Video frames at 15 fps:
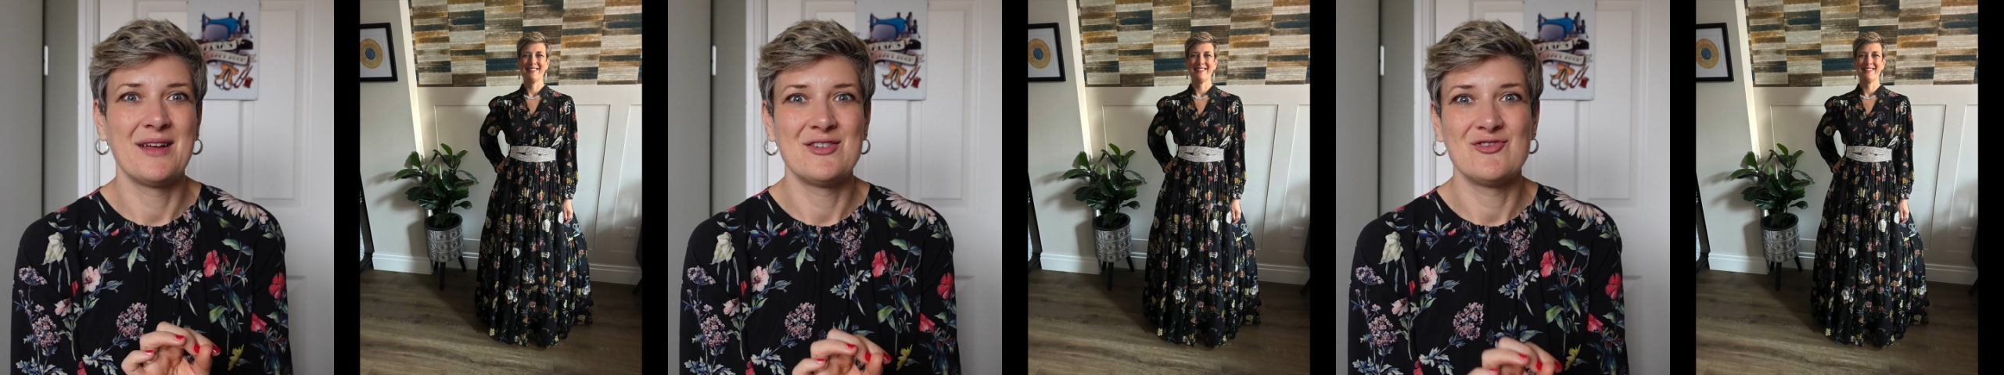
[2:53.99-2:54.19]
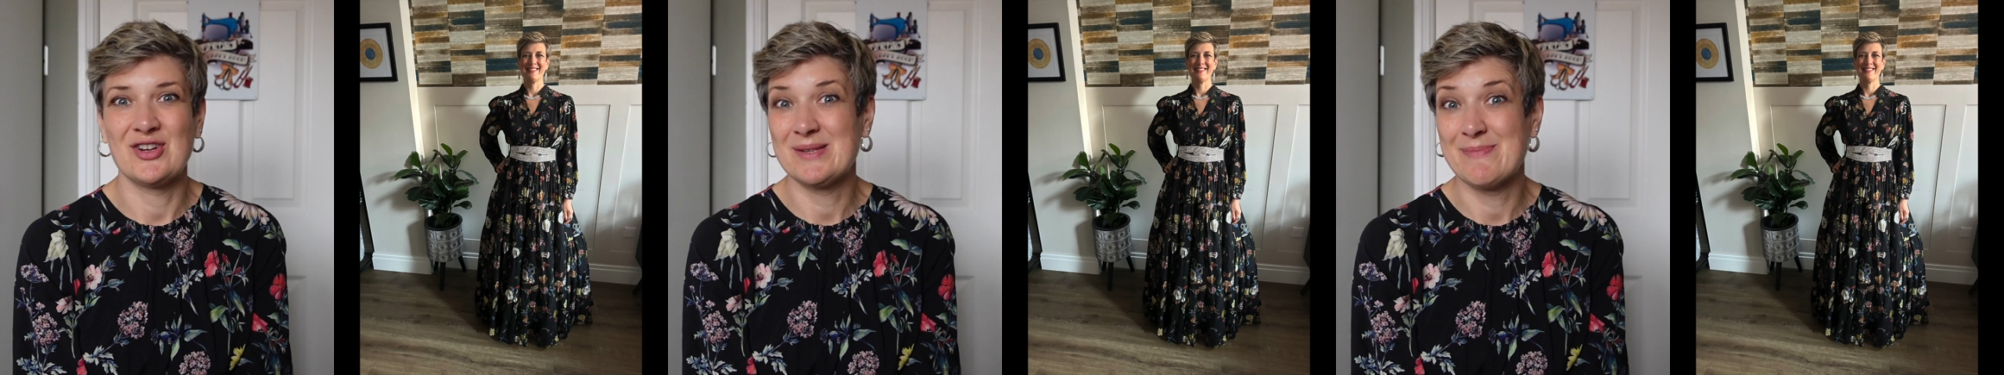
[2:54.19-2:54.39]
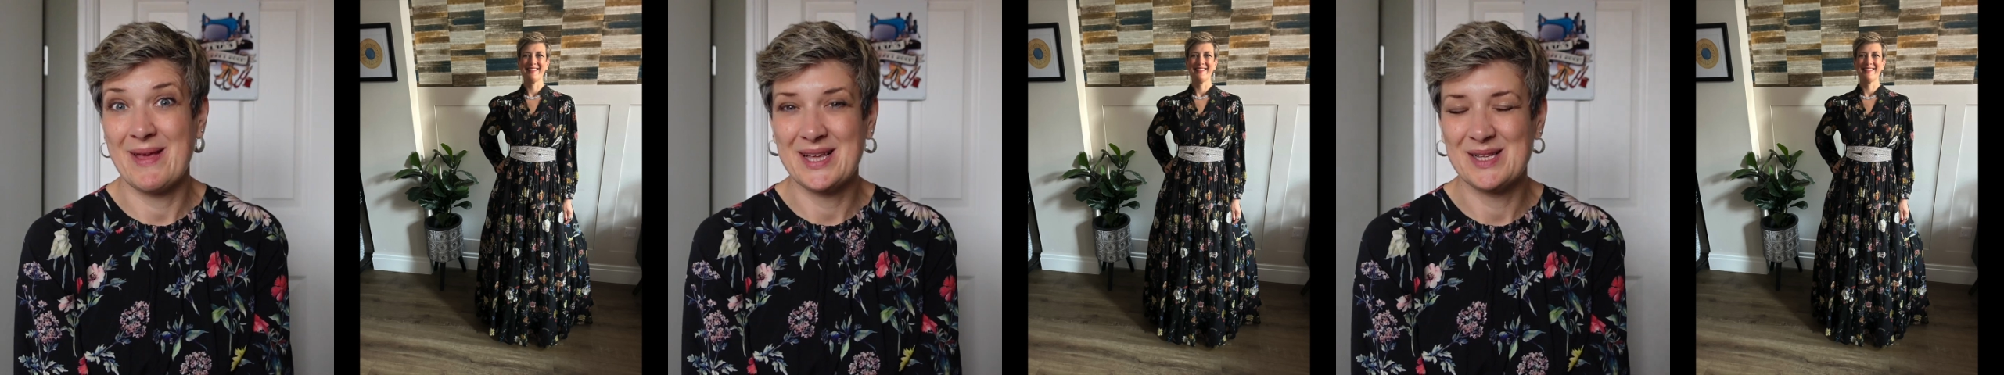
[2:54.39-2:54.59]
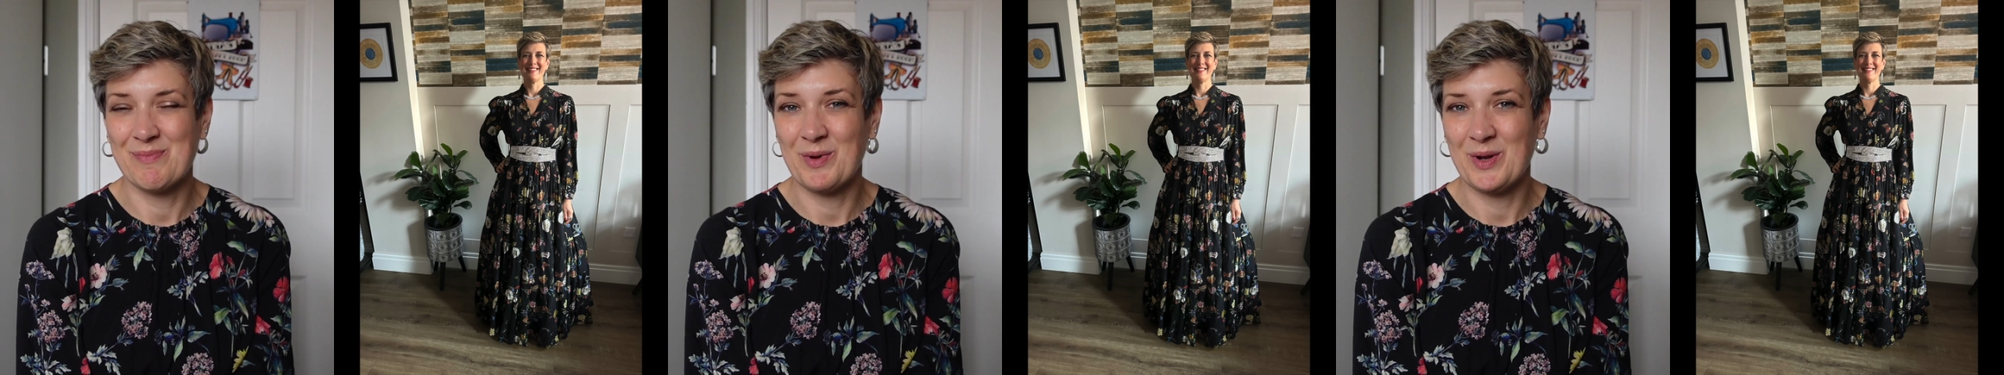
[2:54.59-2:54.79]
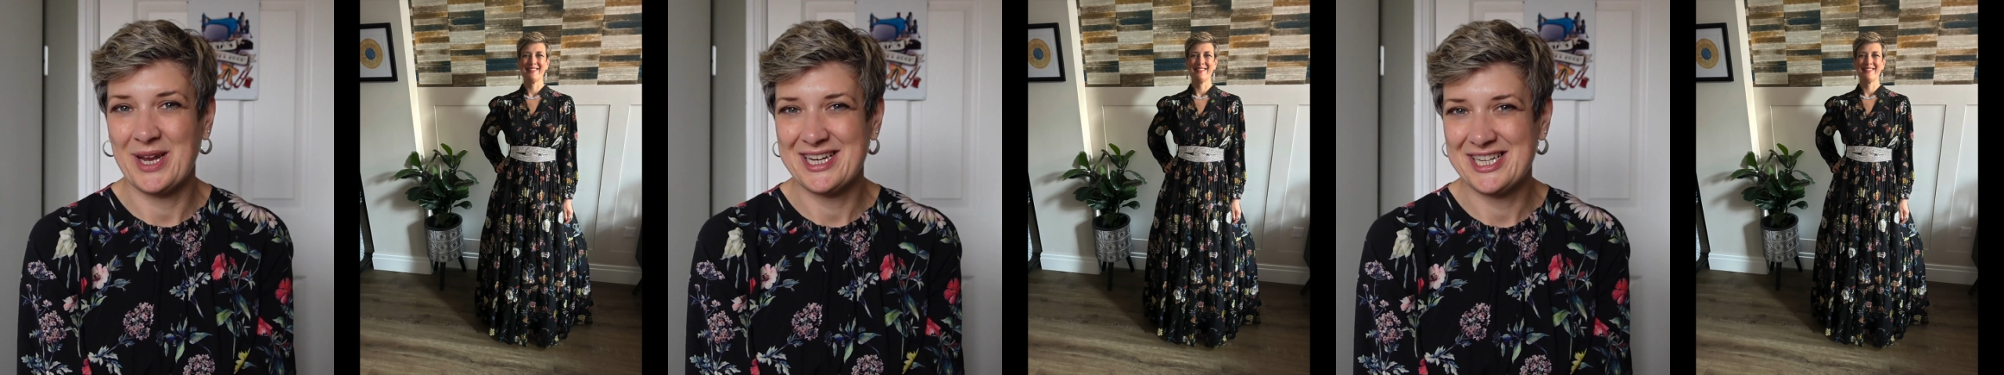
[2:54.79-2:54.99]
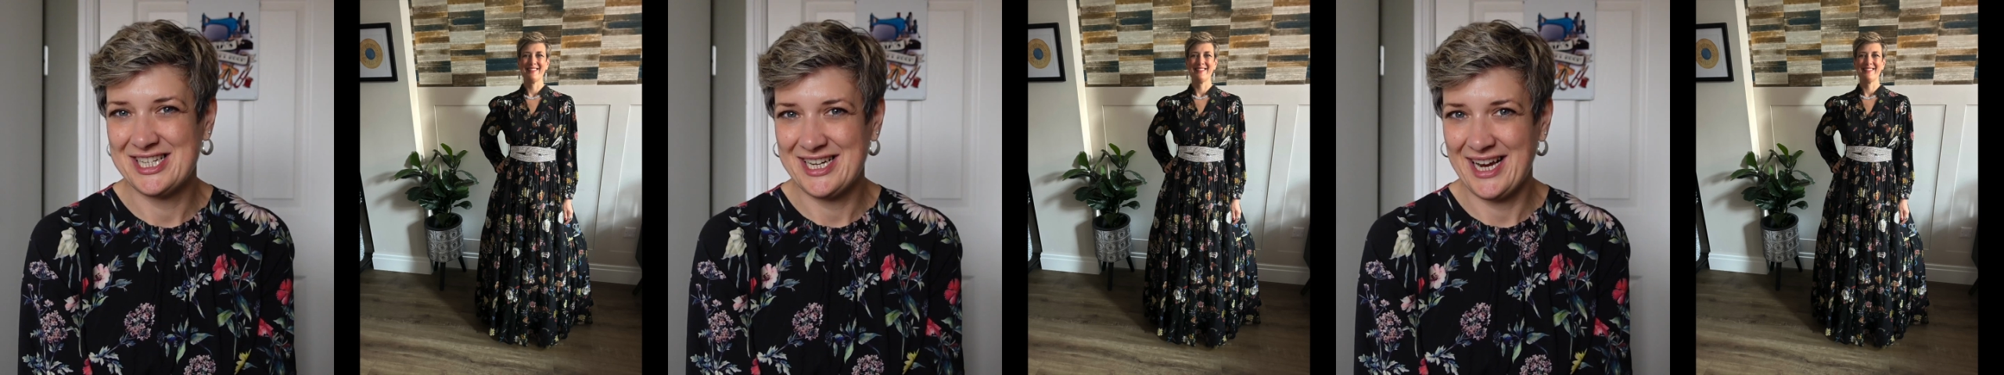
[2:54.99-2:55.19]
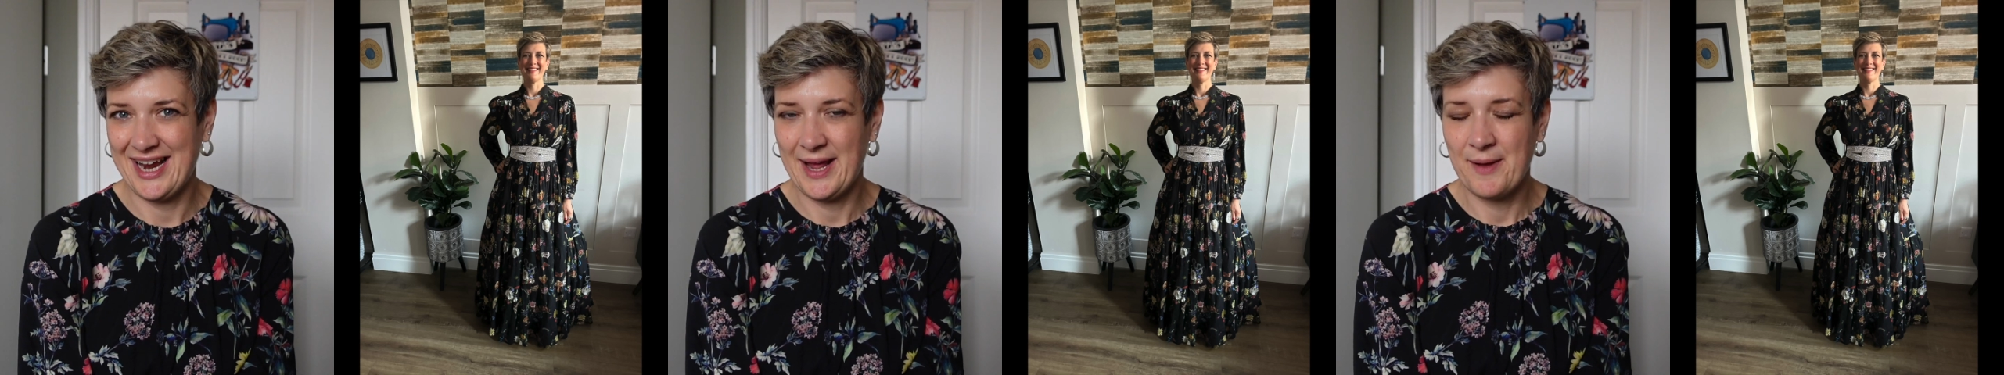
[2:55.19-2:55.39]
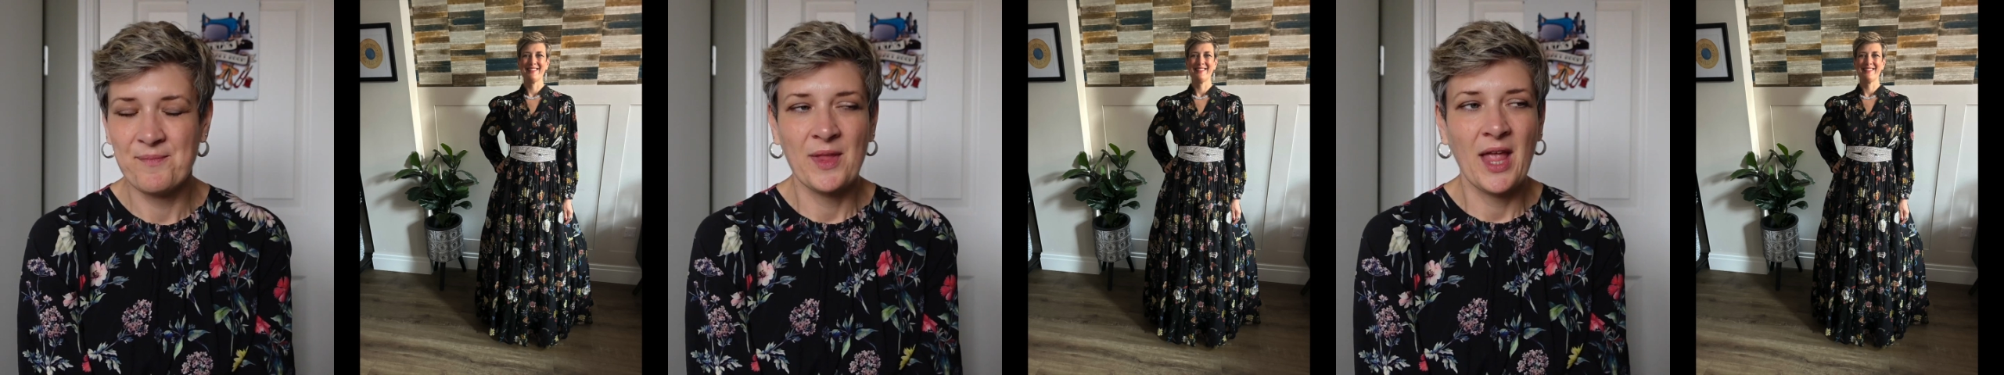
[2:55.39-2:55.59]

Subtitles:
Dressmakers Ball last year.